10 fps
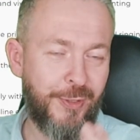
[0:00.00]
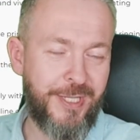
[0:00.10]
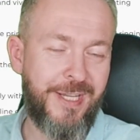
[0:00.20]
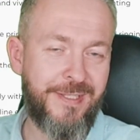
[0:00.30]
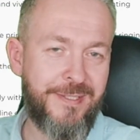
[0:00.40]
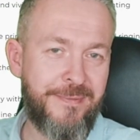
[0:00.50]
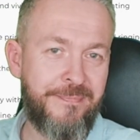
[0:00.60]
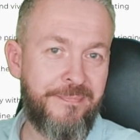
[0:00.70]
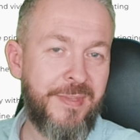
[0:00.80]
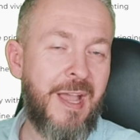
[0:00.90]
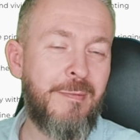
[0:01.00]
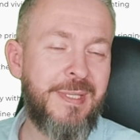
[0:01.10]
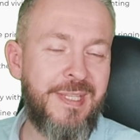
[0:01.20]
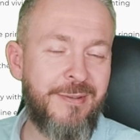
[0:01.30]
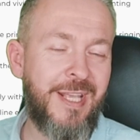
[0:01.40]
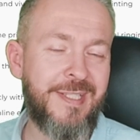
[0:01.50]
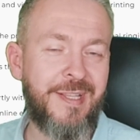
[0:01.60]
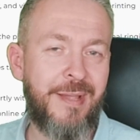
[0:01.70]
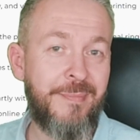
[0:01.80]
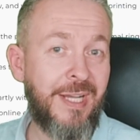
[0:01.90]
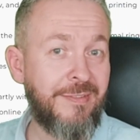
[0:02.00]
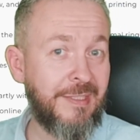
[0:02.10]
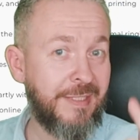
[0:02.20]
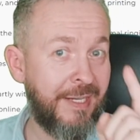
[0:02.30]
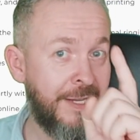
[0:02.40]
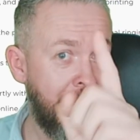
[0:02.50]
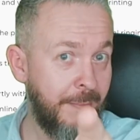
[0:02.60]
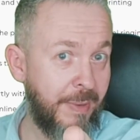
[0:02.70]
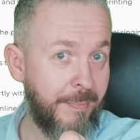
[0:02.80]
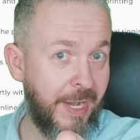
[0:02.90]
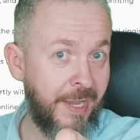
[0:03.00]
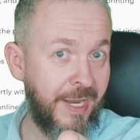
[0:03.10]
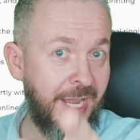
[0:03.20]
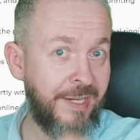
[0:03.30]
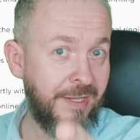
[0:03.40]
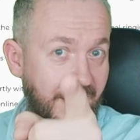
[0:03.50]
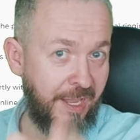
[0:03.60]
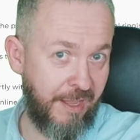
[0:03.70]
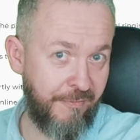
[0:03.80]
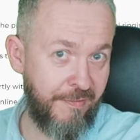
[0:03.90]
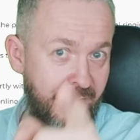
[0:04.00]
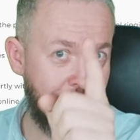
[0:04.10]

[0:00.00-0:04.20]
for that. I will be seeing you next time. Until then, bye bye and have